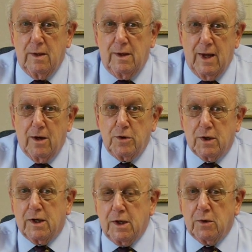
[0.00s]
now you're
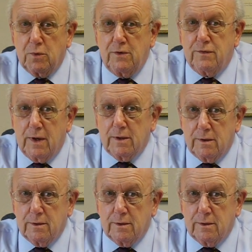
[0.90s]
getting a refund